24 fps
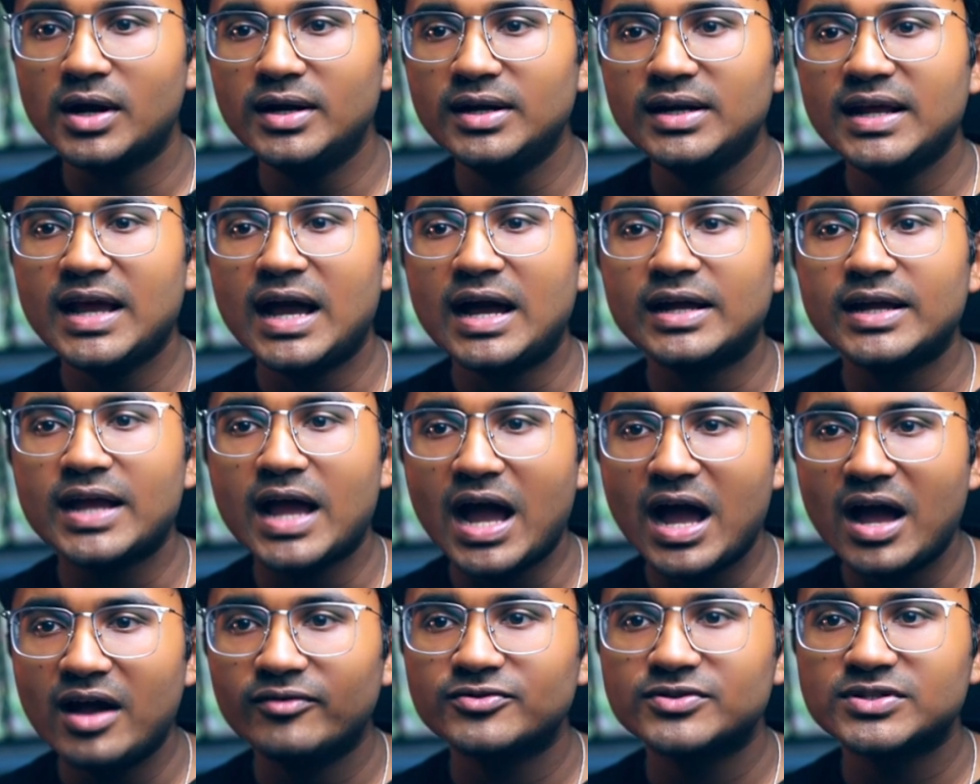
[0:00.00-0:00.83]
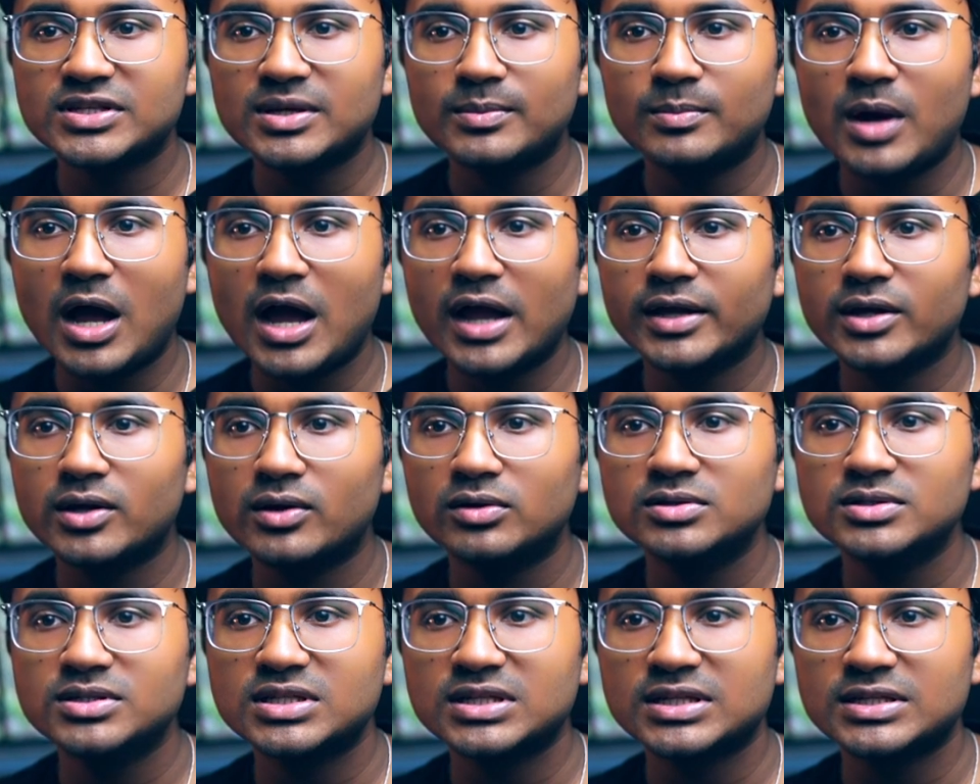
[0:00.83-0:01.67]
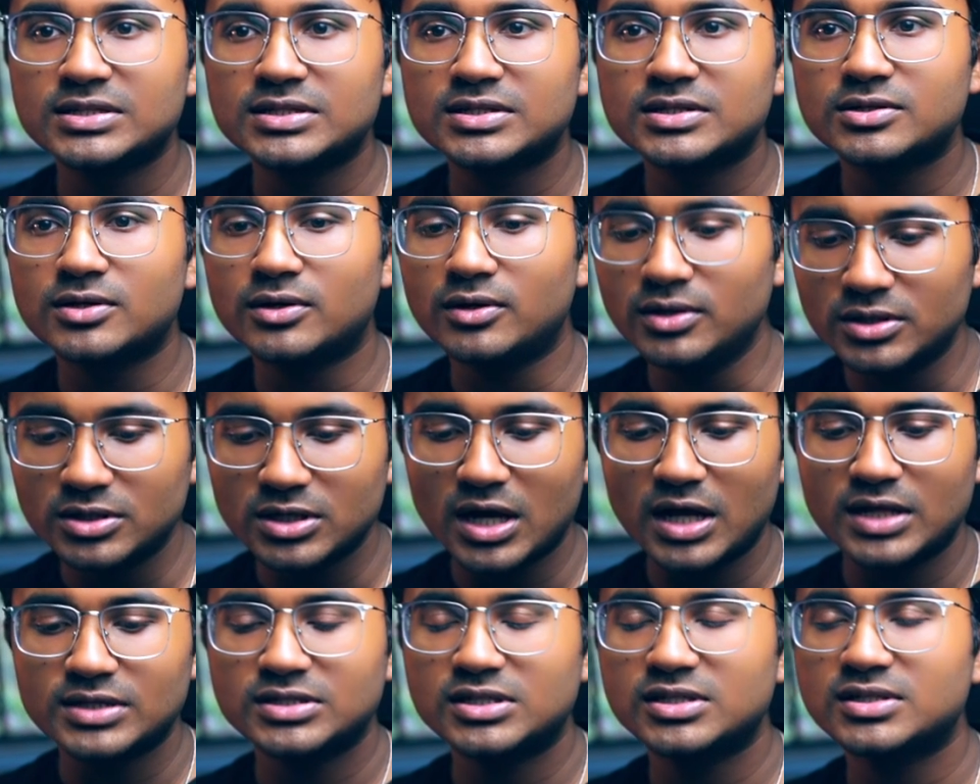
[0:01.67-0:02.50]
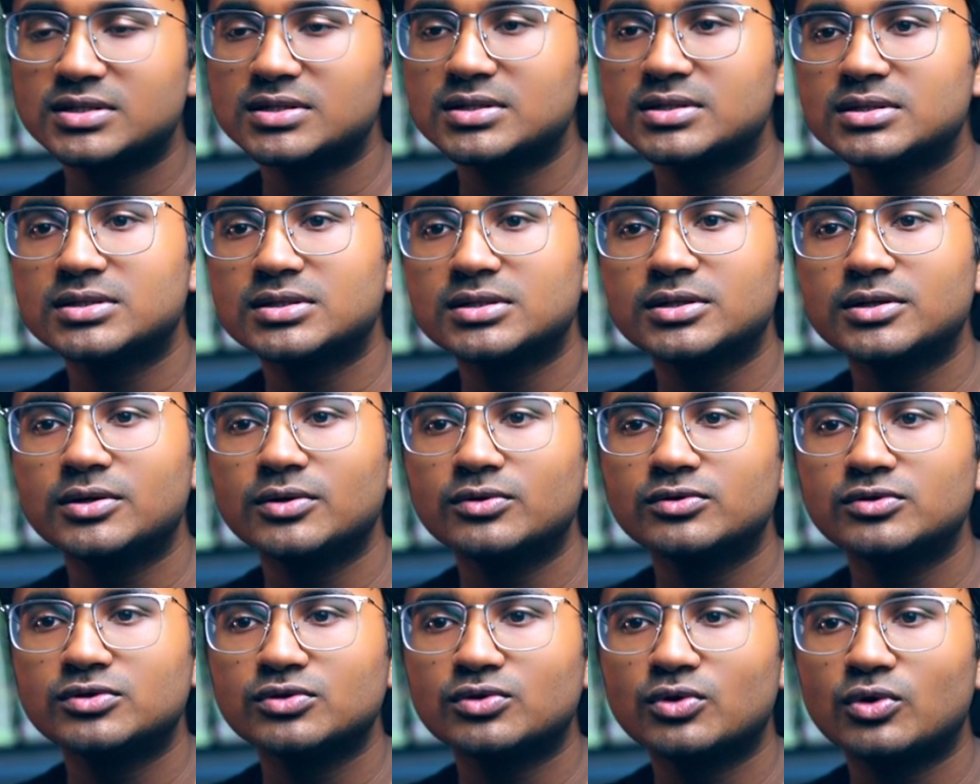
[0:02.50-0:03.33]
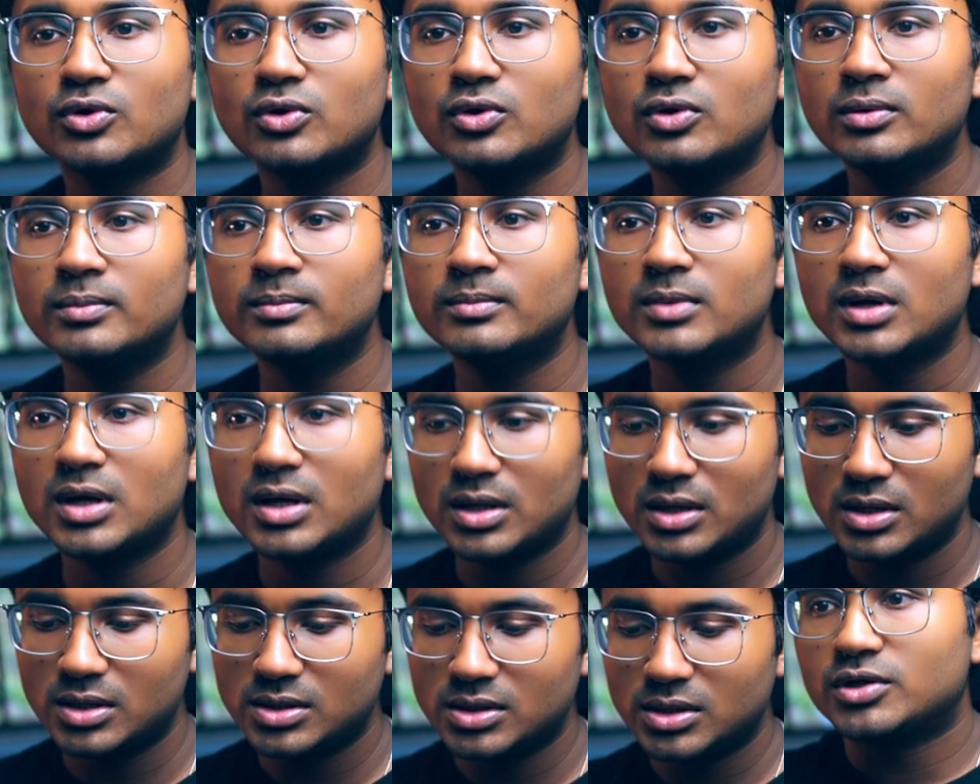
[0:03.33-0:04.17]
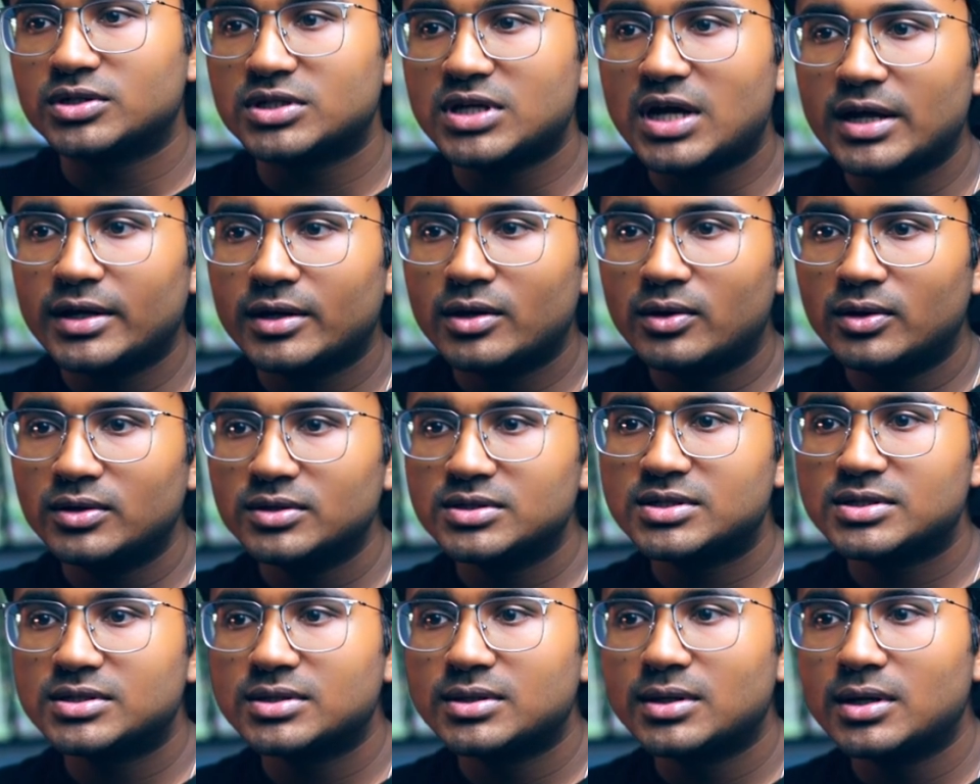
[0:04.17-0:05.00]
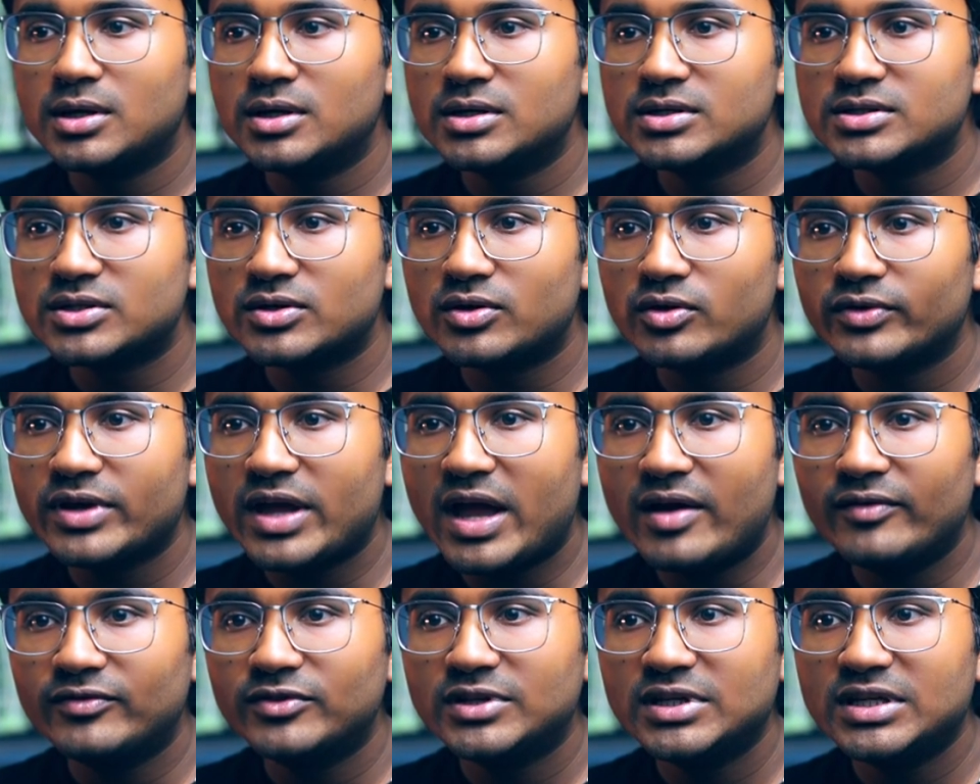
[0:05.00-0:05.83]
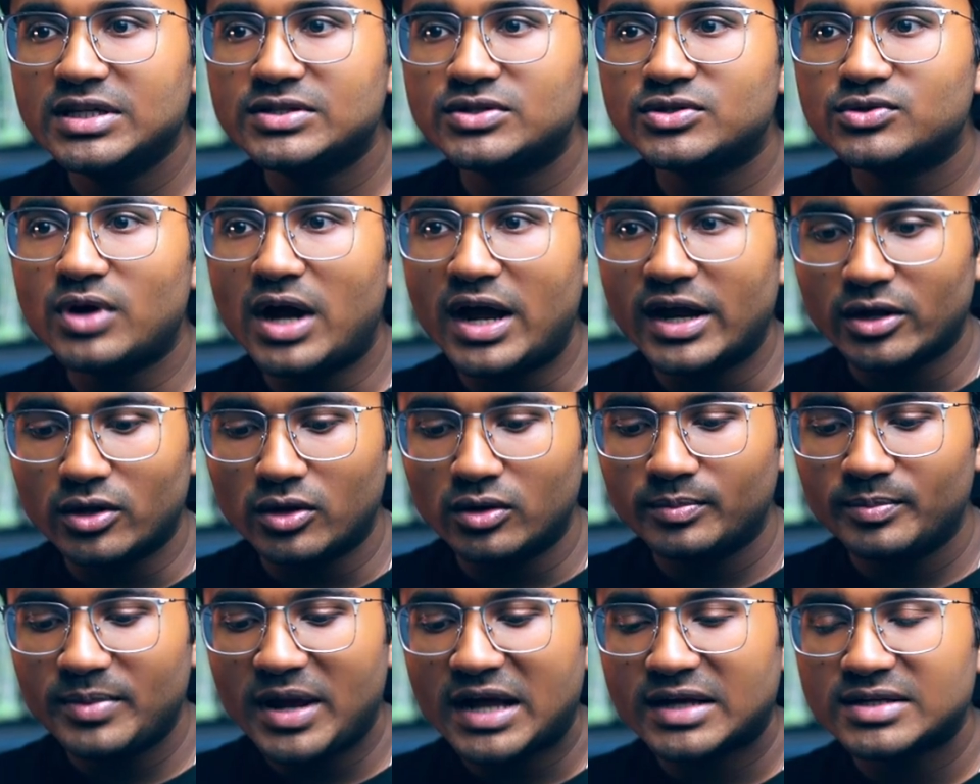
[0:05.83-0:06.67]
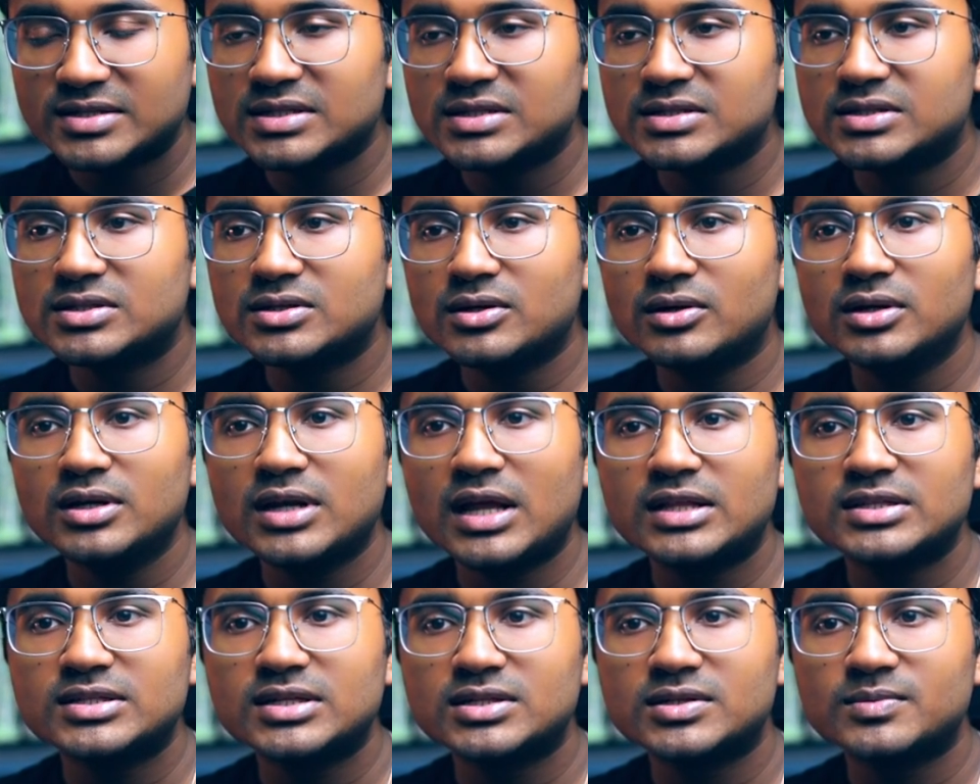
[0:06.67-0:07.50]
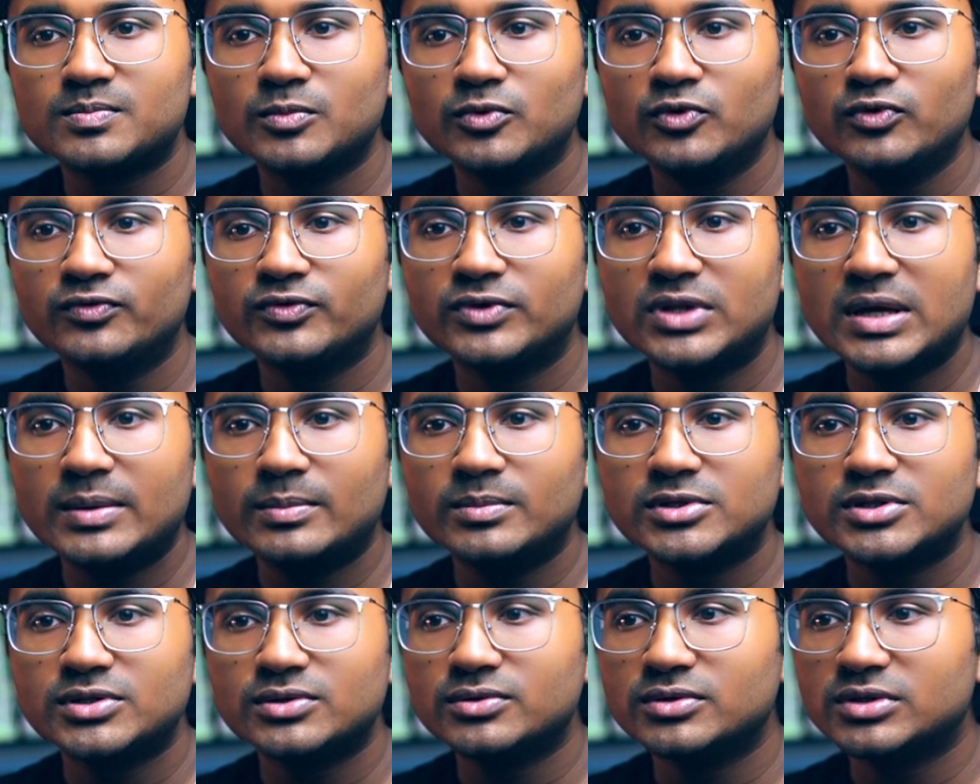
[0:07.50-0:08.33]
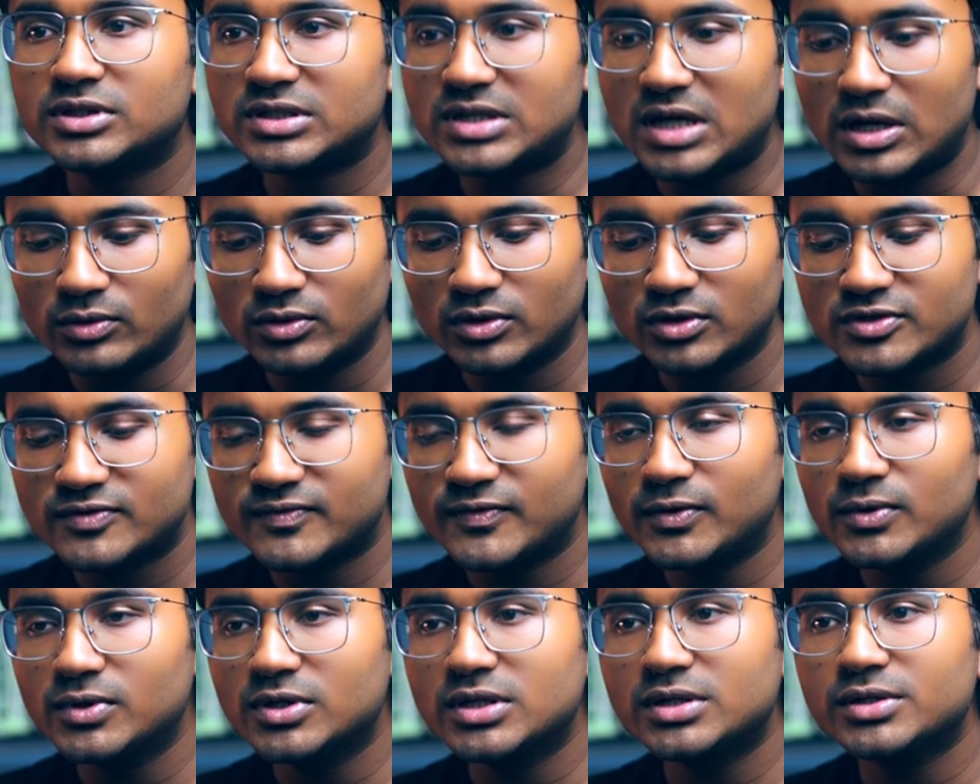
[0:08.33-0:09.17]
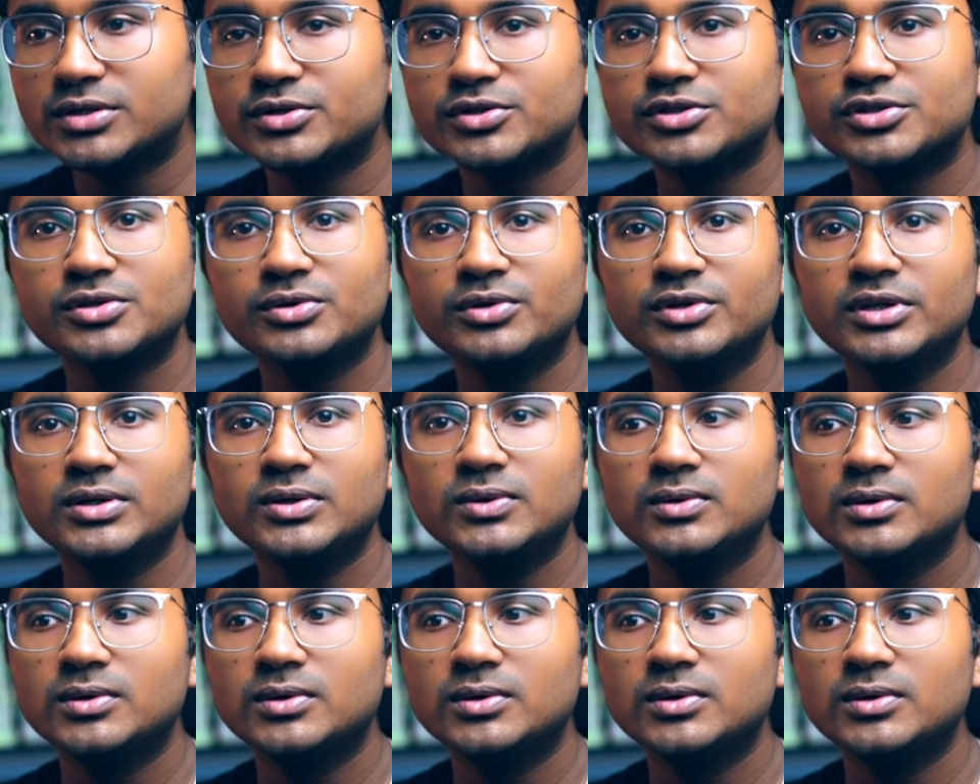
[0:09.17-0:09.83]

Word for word: So currently I have some icons installed. I'll just go to home.icons. So we have these two icon packs installed. I'll just move them to the downloads folder to show